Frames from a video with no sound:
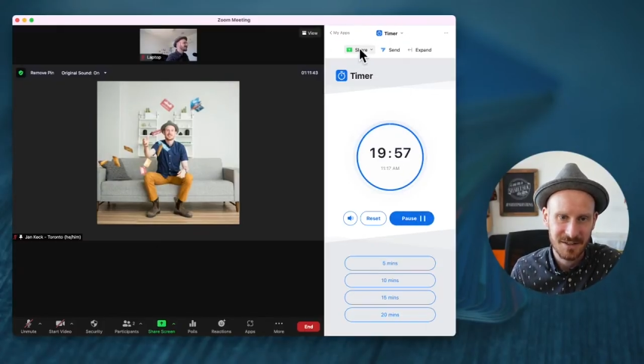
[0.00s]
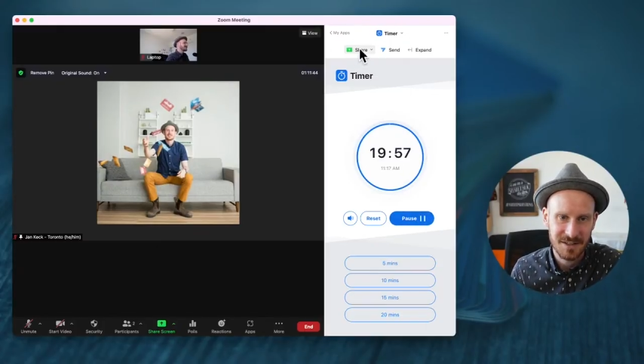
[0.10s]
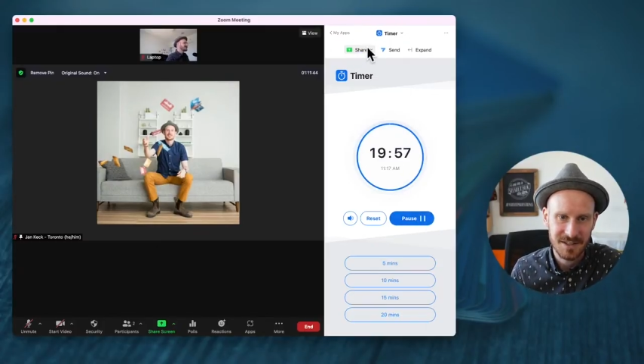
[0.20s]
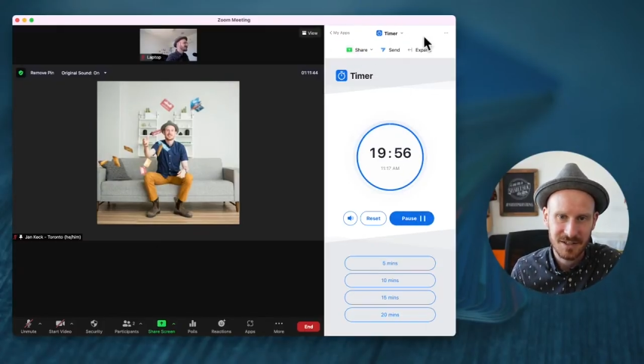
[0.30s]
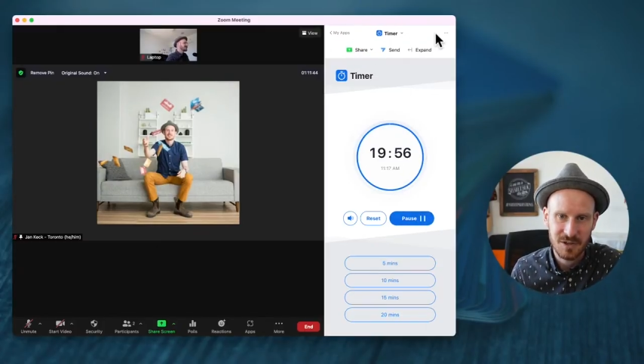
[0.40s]

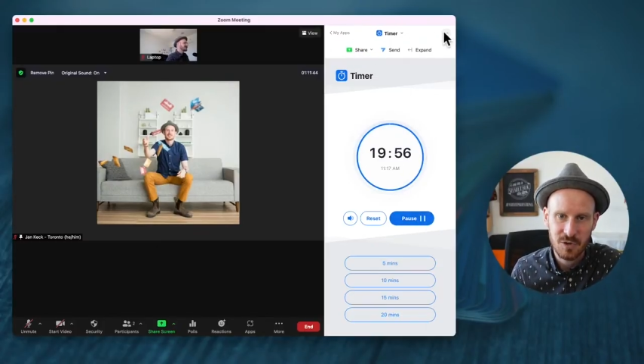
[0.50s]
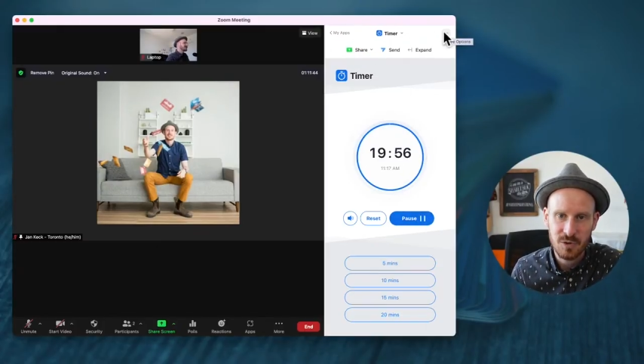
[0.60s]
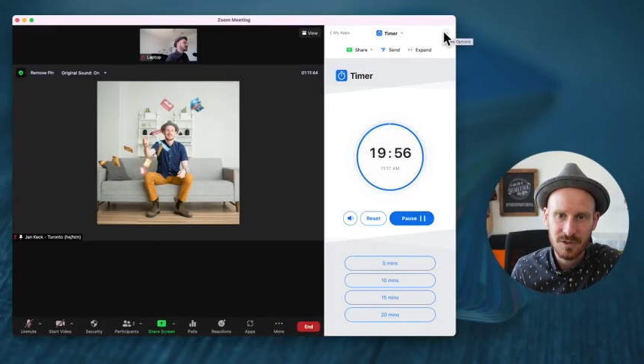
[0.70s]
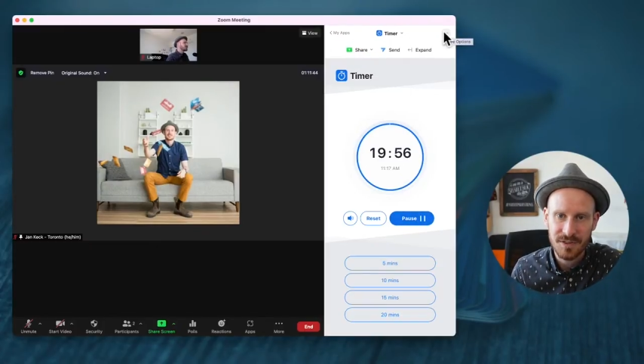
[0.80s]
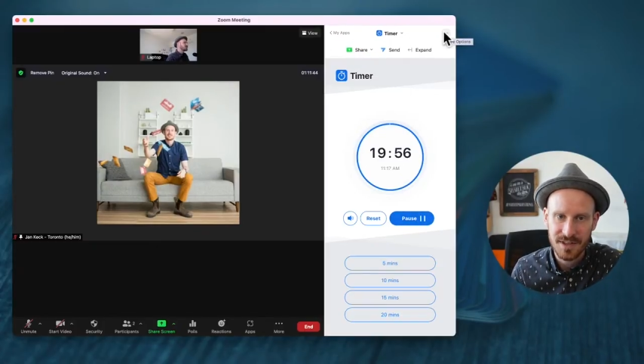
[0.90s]
the
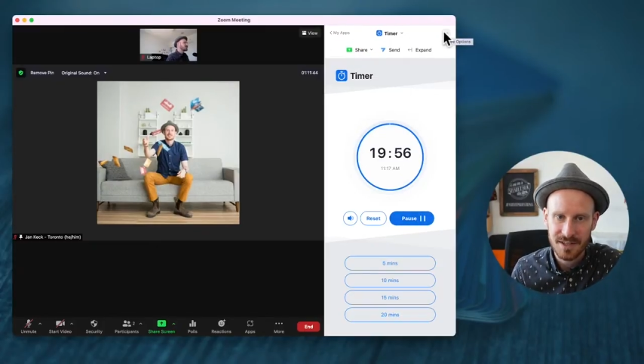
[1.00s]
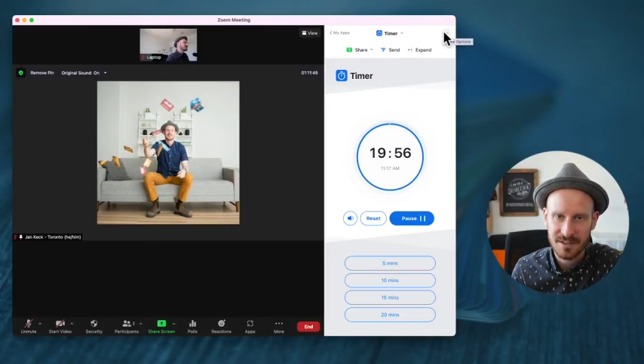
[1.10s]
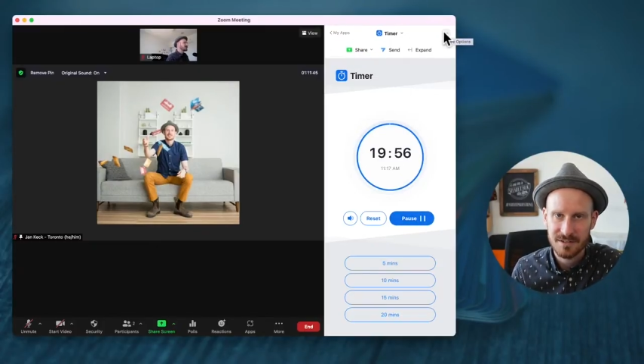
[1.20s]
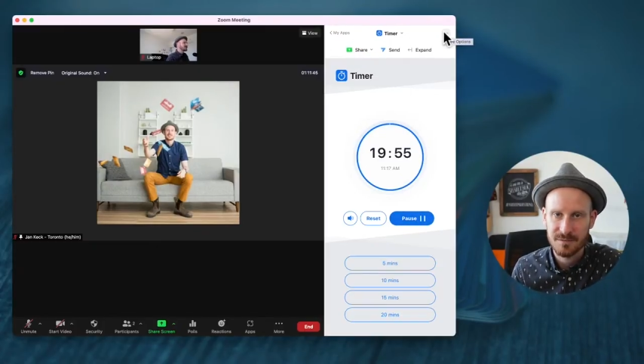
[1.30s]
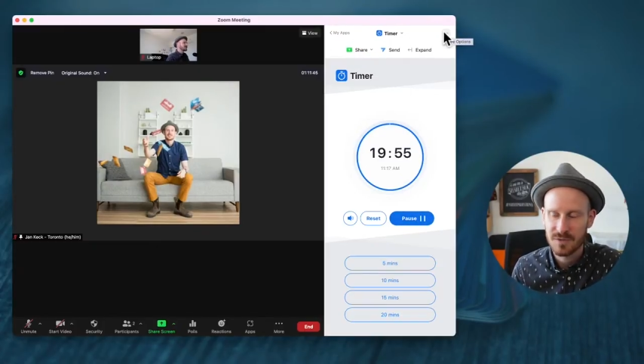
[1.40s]
cool
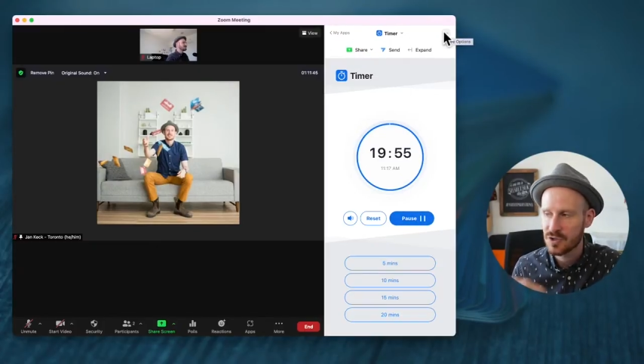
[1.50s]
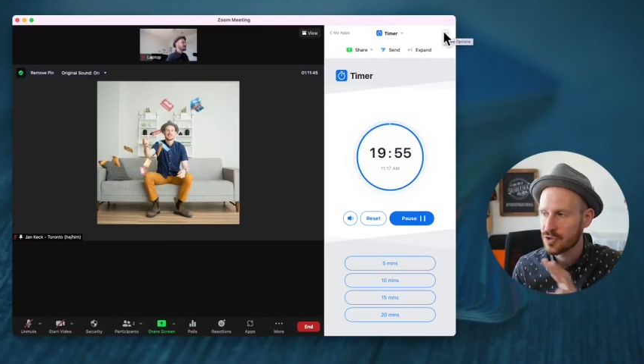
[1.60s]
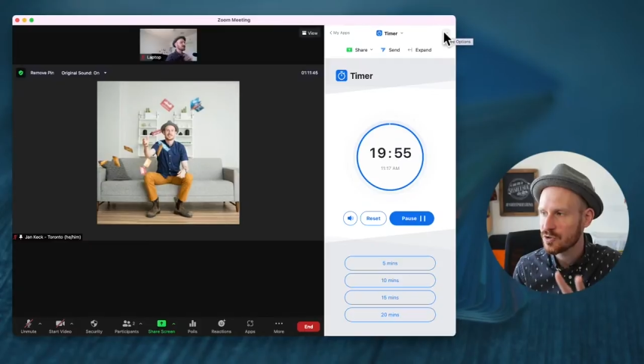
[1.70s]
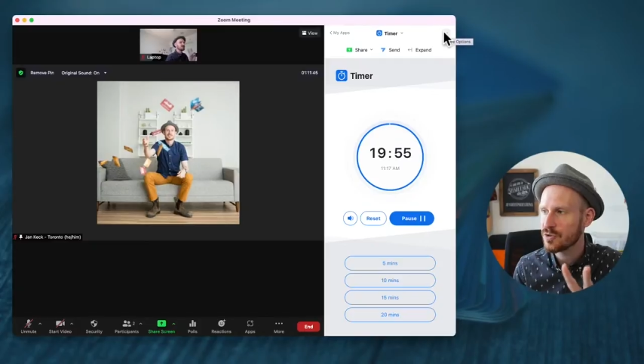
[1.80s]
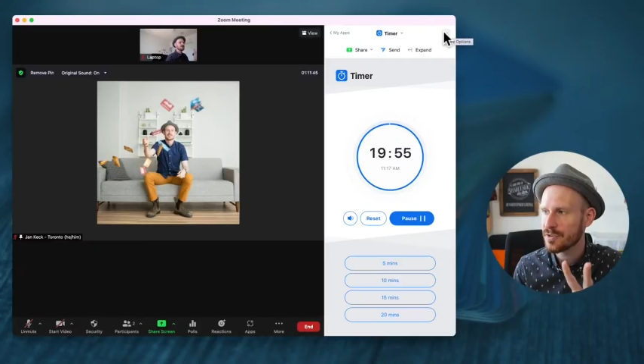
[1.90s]
thing,
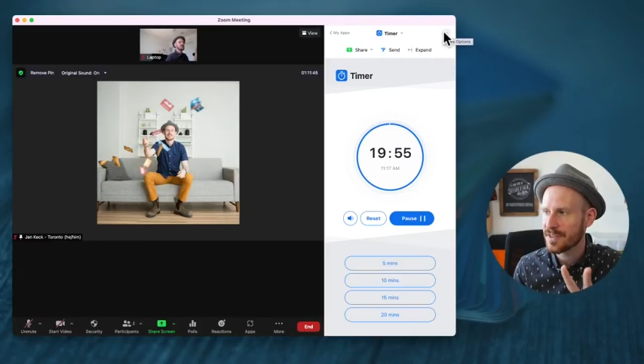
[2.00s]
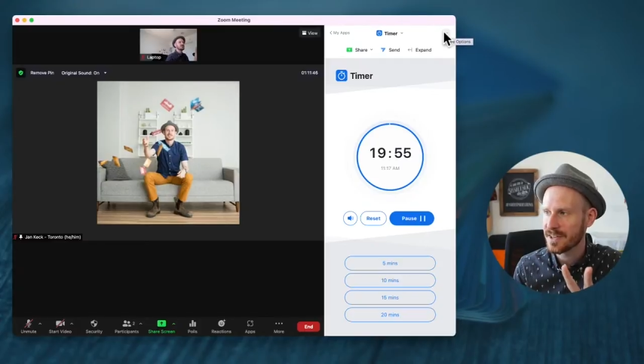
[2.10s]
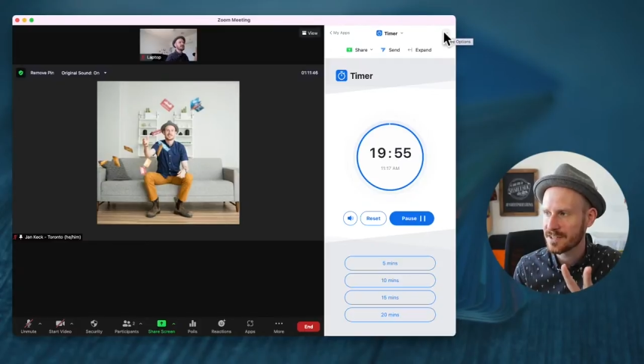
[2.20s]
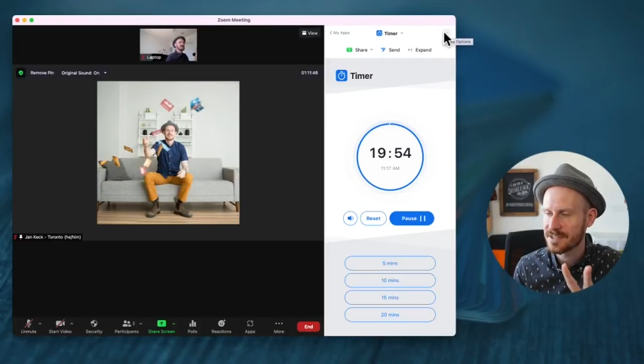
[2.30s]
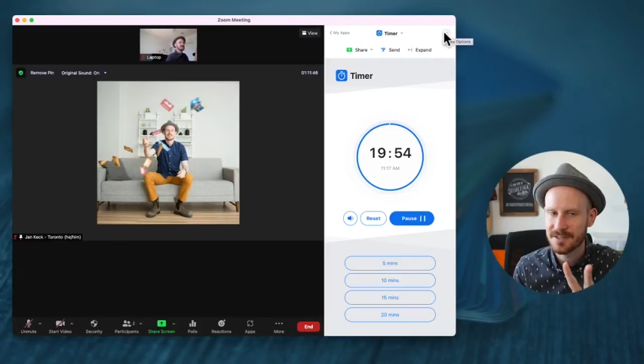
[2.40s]
two cool
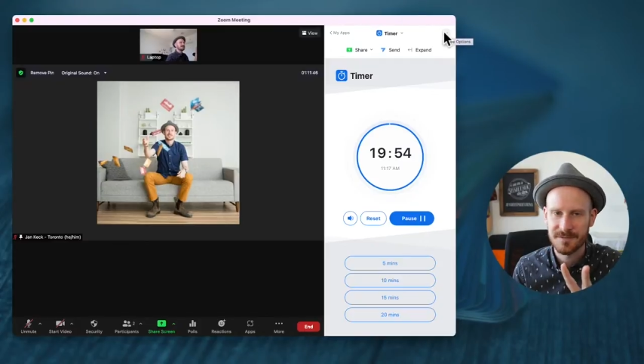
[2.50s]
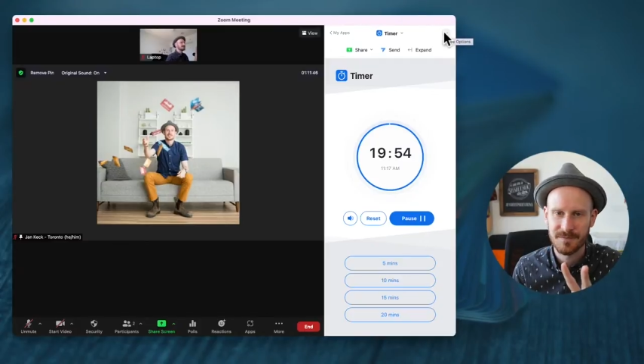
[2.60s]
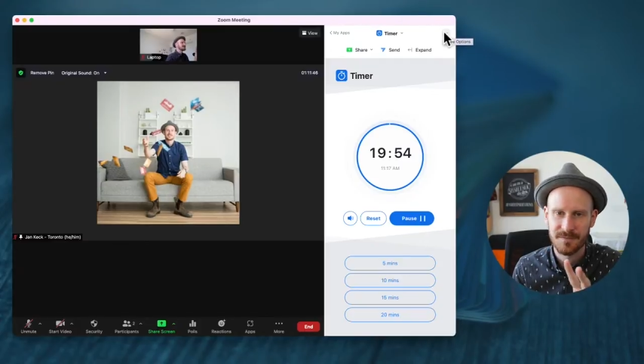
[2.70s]
things.